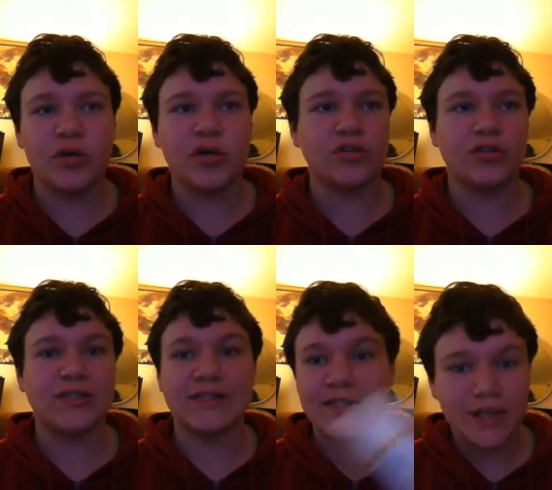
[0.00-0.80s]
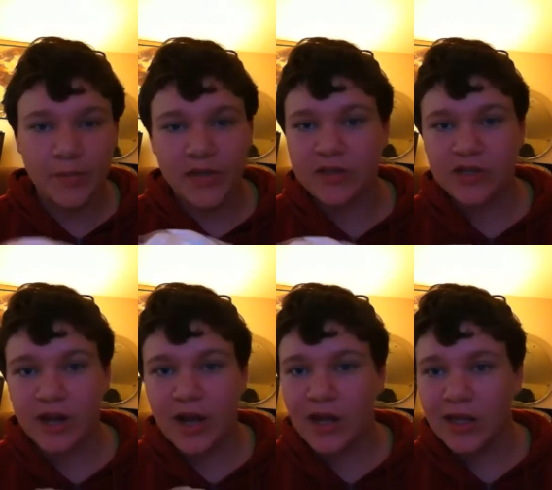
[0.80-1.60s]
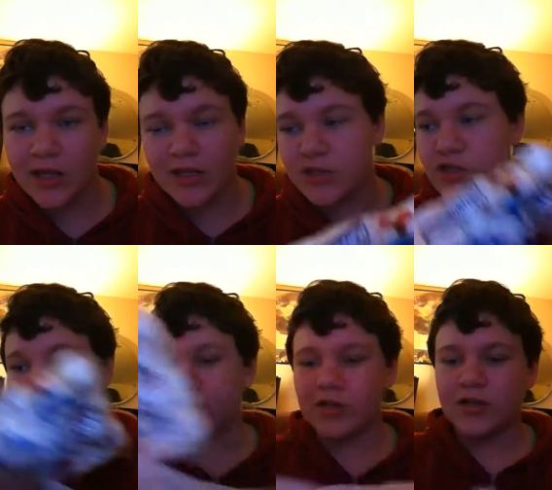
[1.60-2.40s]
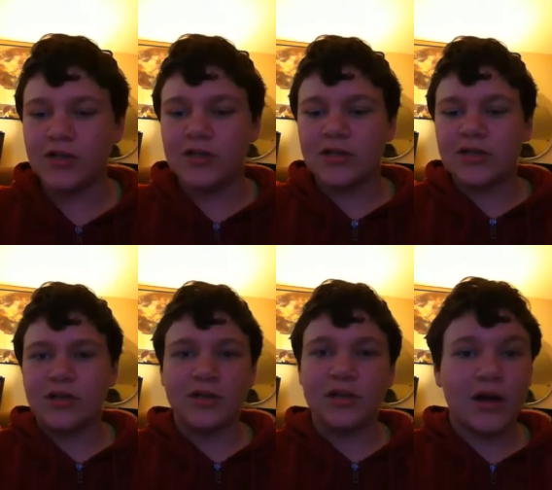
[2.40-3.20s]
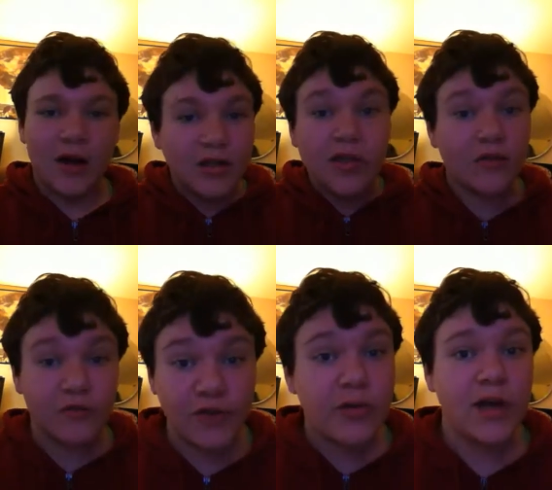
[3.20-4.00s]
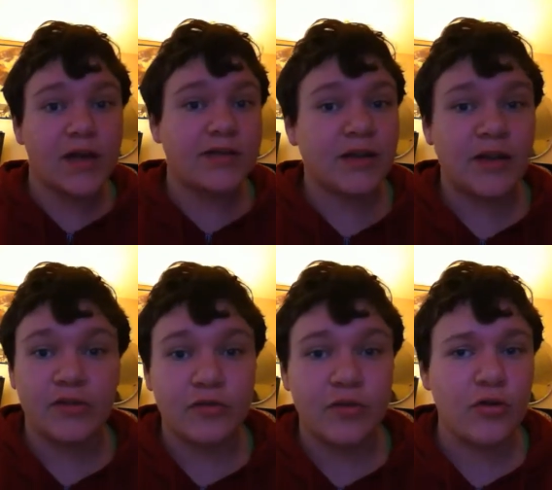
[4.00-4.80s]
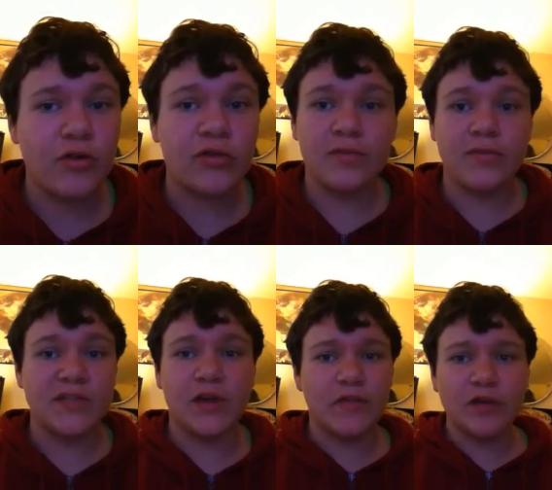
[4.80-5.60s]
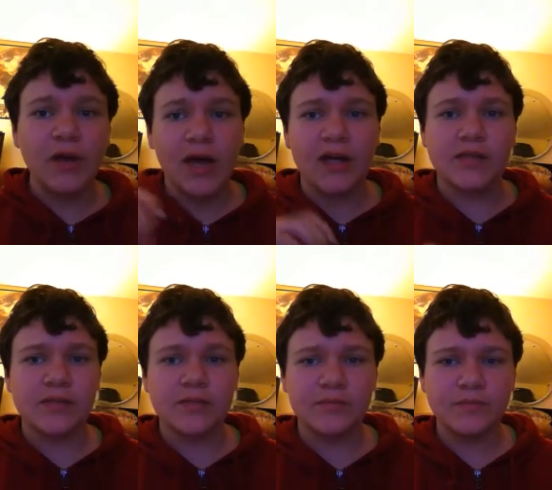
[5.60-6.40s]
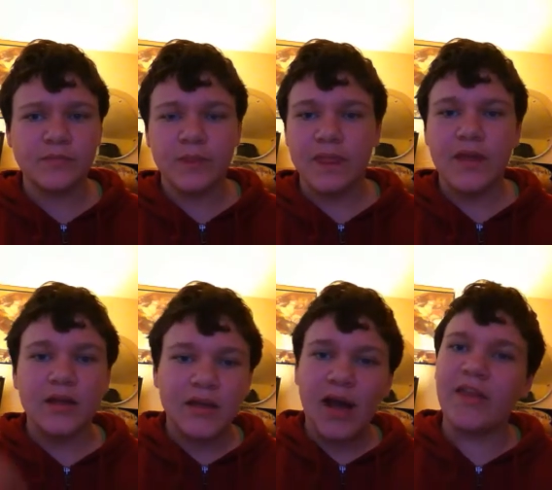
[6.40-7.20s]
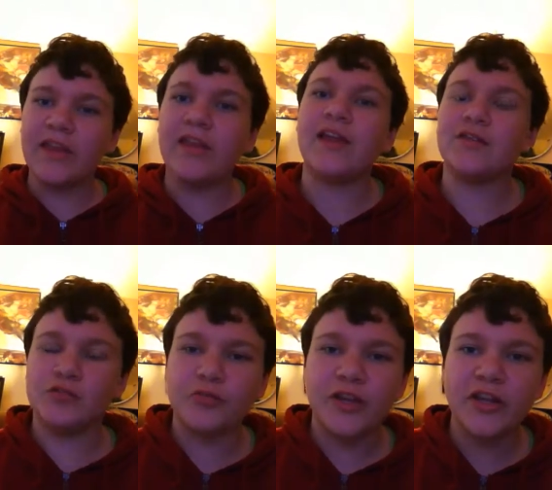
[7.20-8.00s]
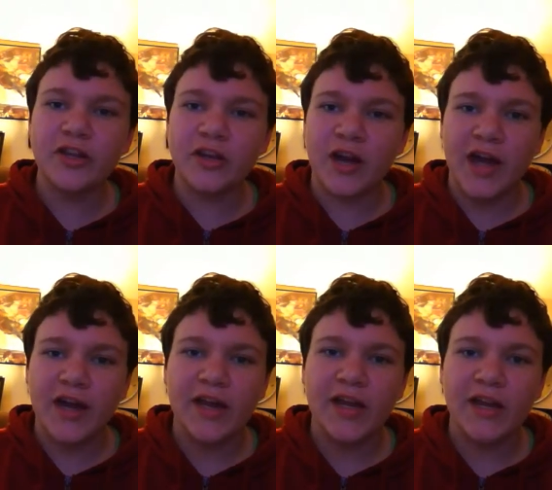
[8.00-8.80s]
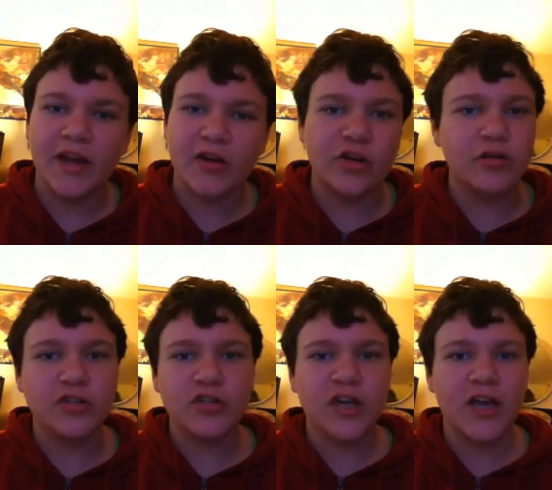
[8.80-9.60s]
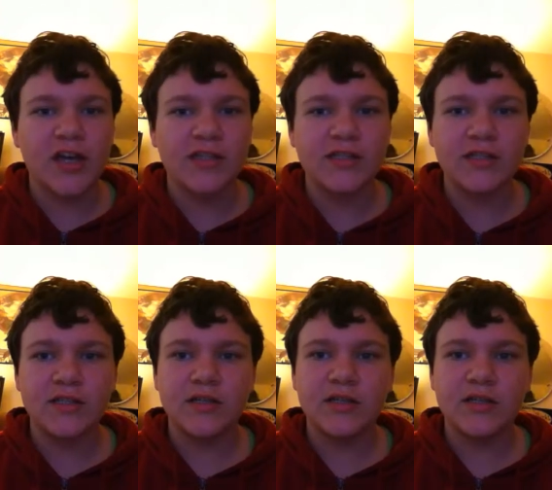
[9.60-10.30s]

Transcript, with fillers: We're going to do the cinnamon challenge. It's all for you guys, tell you the truth. It's all for you guys. I think, like, there's really good lighting in here, don't you guys?